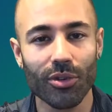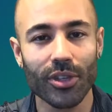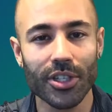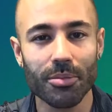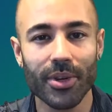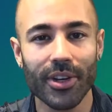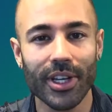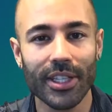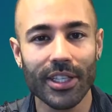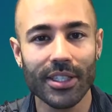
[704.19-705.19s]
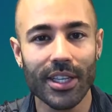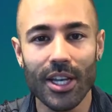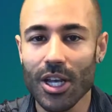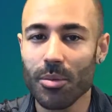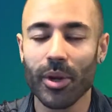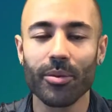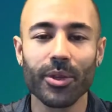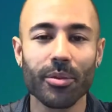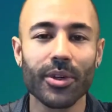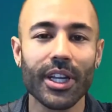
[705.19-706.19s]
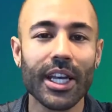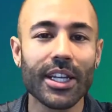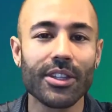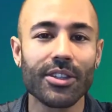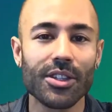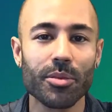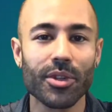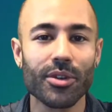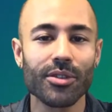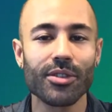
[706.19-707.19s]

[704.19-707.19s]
lunch period like this, but I really want to get into some of those.